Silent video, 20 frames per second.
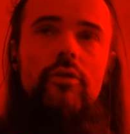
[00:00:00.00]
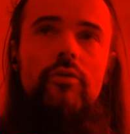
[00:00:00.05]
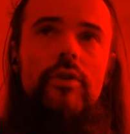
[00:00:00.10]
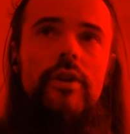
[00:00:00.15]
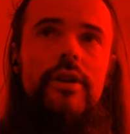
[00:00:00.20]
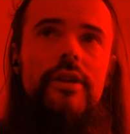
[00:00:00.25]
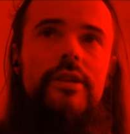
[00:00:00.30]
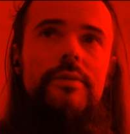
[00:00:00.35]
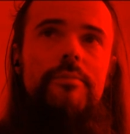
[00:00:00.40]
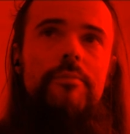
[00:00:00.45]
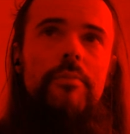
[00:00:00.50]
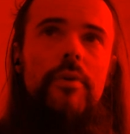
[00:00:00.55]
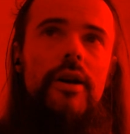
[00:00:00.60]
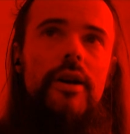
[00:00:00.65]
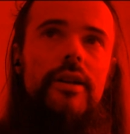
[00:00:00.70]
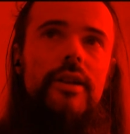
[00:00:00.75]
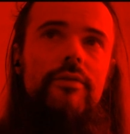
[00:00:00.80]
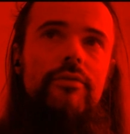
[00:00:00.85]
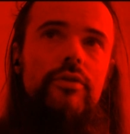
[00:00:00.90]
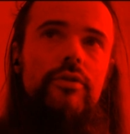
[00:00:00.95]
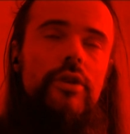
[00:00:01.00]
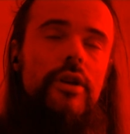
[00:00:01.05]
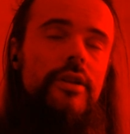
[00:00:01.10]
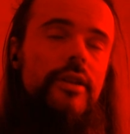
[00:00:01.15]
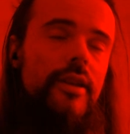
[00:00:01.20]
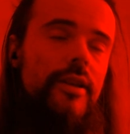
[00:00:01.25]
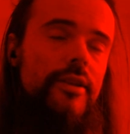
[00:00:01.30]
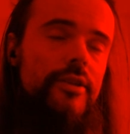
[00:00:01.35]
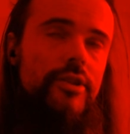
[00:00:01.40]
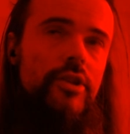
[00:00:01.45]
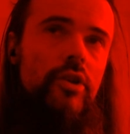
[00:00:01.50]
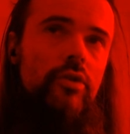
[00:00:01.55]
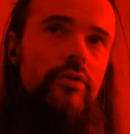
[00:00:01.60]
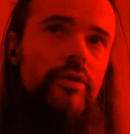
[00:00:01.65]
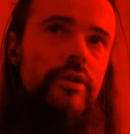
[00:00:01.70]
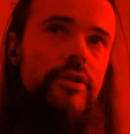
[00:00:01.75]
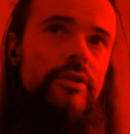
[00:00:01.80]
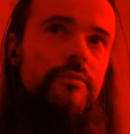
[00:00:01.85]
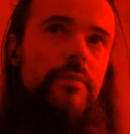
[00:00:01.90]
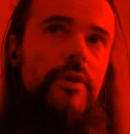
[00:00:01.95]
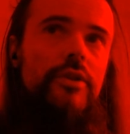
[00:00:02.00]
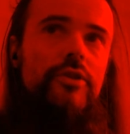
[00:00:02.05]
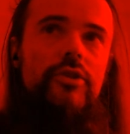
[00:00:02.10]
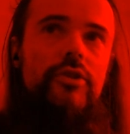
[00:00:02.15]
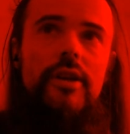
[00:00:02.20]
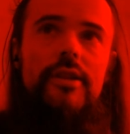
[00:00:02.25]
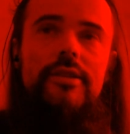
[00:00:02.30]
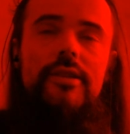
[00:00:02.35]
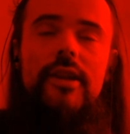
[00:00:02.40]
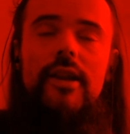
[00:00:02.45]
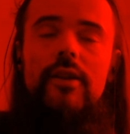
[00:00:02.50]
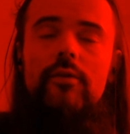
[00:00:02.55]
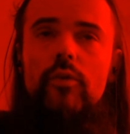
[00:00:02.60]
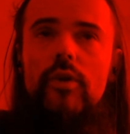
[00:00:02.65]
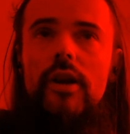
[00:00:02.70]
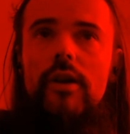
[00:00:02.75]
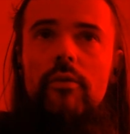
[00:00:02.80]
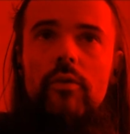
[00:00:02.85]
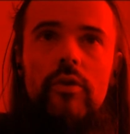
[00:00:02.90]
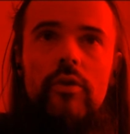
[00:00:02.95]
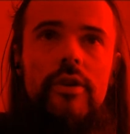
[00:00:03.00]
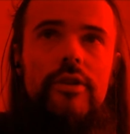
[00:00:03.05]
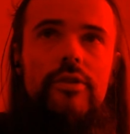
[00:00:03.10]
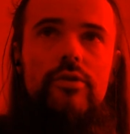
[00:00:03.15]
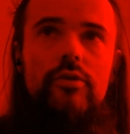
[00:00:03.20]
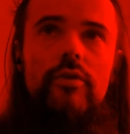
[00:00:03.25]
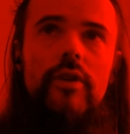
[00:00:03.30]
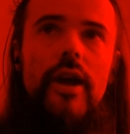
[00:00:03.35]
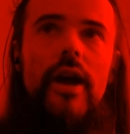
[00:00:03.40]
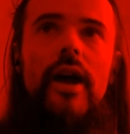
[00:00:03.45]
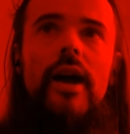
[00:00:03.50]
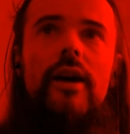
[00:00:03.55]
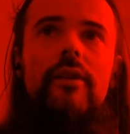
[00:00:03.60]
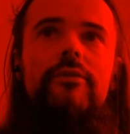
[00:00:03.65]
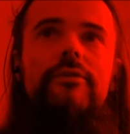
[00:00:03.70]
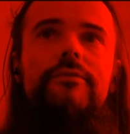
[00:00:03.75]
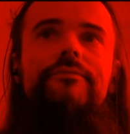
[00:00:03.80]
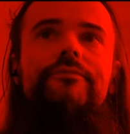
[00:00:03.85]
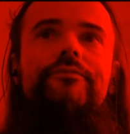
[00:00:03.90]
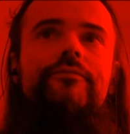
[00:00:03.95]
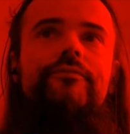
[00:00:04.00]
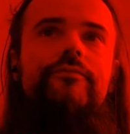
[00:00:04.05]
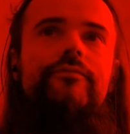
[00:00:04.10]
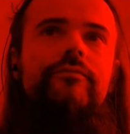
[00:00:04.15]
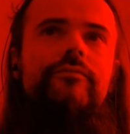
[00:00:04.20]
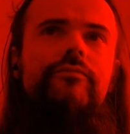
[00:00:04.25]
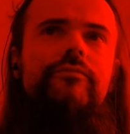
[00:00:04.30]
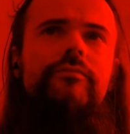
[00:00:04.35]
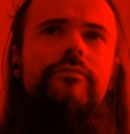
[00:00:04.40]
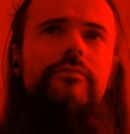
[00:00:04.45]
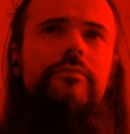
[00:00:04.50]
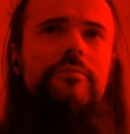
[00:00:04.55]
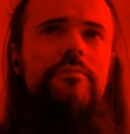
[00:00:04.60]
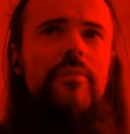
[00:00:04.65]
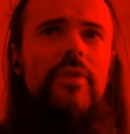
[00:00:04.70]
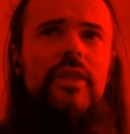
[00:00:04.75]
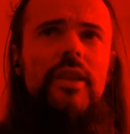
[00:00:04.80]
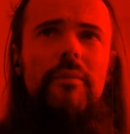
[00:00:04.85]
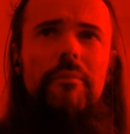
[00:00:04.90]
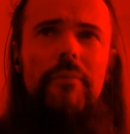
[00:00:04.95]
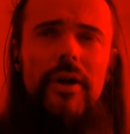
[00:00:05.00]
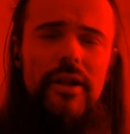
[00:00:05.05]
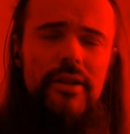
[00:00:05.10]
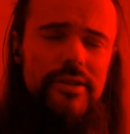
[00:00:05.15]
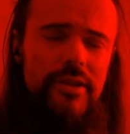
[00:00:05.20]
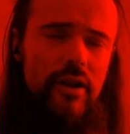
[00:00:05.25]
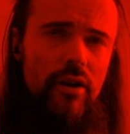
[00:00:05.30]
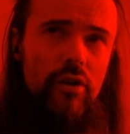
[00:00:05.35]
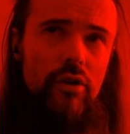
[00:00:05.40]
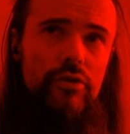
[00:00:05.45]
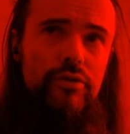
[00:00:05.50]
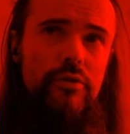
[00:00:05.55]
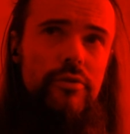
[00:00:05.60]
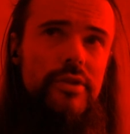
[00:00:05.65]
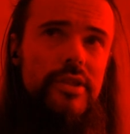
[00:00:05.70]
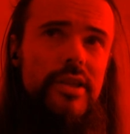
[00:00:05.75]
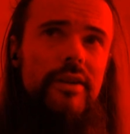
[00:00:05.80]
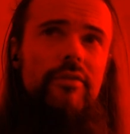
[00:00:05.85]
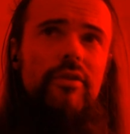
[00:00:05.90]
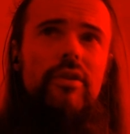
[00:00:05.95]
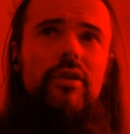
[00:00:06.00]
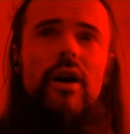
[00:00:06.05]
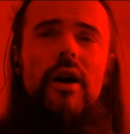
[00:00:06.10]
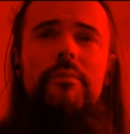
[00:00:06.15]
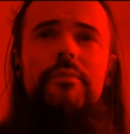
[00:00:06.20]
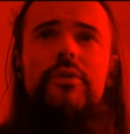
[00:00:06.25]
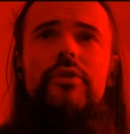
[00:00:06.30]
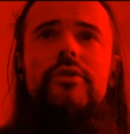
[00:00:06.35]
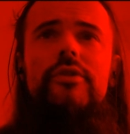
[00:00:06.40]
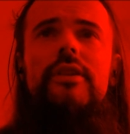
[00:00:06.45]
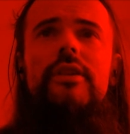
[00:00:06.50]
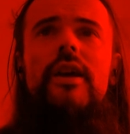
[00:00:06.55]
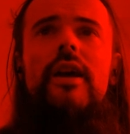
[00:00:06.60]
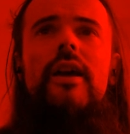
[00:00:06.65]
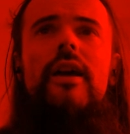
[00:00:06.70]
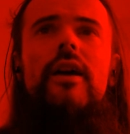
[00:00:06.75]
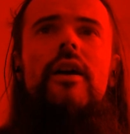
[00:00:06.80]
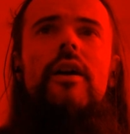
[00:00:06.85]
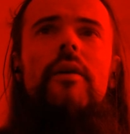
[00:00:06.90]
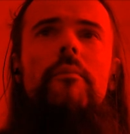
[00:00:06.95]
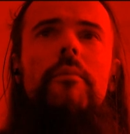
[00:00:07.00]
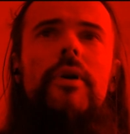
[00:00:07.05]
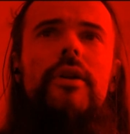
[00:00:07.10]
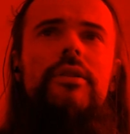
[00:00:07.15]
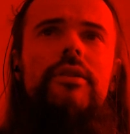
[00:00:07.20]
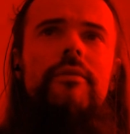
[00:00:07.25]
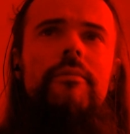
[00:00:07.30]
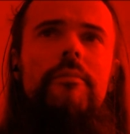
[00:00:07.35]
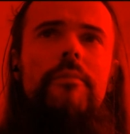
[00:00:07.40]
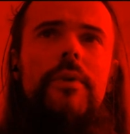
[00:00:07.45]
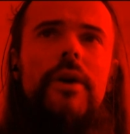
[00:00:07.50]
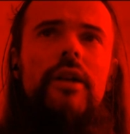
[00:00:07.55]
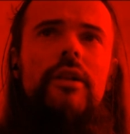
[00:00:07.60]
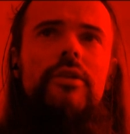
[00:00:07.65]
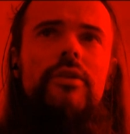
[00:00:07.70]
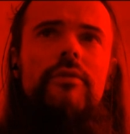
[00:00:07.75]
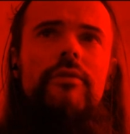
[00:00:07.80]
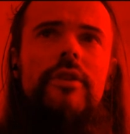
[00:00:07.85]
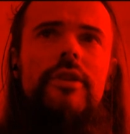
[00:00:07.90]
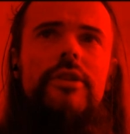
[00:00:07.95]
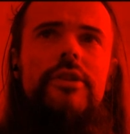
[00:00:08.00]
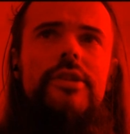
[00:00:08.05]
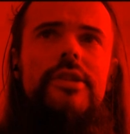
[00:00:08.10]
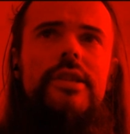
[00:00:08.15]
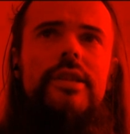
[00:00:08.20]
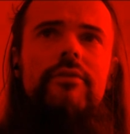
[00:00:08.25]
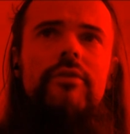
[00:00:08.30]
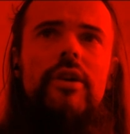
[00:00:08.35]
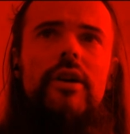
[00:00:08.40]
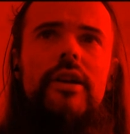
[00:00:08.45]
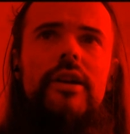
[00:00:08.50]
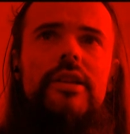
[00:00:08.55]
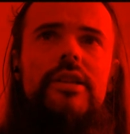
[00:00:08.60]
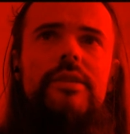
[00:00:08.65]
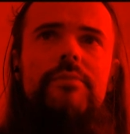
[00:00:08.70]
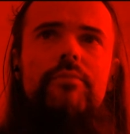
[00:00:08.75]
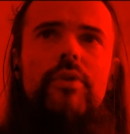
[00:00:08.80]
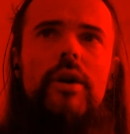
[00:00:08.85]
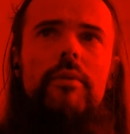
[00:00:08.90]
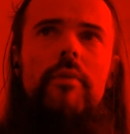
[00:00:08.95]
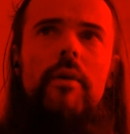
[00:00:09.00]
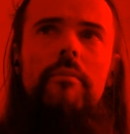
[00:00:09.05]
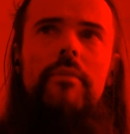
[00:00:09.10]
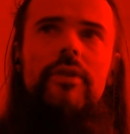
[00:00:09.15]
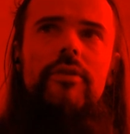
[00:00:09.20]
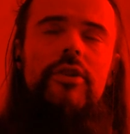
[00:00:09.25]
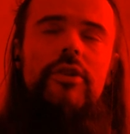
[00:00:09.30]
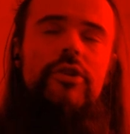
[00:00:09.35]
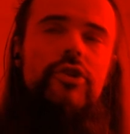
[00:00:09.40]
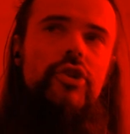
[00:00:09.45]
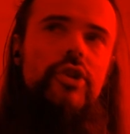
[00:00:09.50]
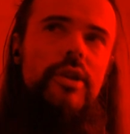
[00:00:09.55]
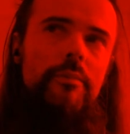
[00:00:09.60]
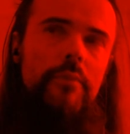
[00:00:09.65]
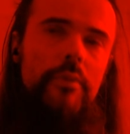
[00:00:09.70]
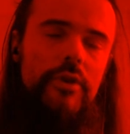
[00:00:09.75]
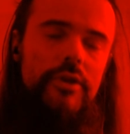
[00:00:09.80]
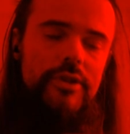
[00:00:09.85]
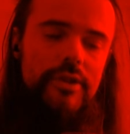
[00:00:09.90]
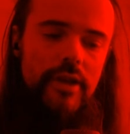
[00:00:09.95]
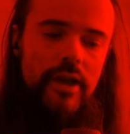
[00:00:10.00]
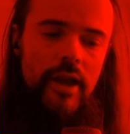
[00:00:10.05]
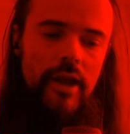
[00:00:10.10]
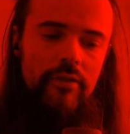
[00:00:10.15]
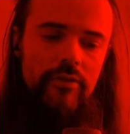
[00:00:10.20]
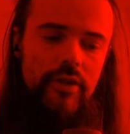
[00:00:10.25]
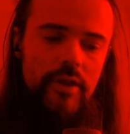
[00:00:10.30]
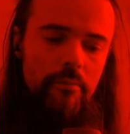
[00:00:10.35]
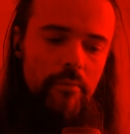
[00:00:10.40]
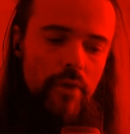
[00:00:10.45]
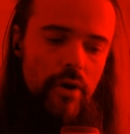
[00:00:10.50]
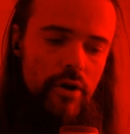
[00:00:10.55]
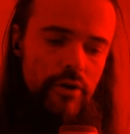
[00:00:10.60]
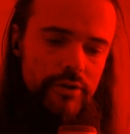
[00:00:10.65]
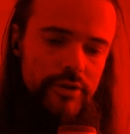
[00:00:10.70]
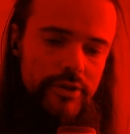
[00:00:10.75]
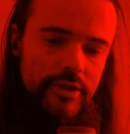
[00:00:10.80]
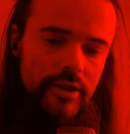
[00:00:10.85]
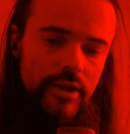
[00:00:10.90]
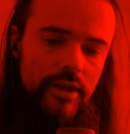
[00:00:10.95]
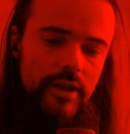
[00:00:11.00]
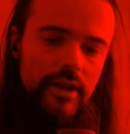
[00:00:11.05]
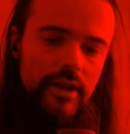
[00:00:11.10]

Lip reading: rings, but if you don't get steel rings, but just get whatever rings you have. The belts are also several options, but the Belt of the Deceiver is probably the cheapest and the most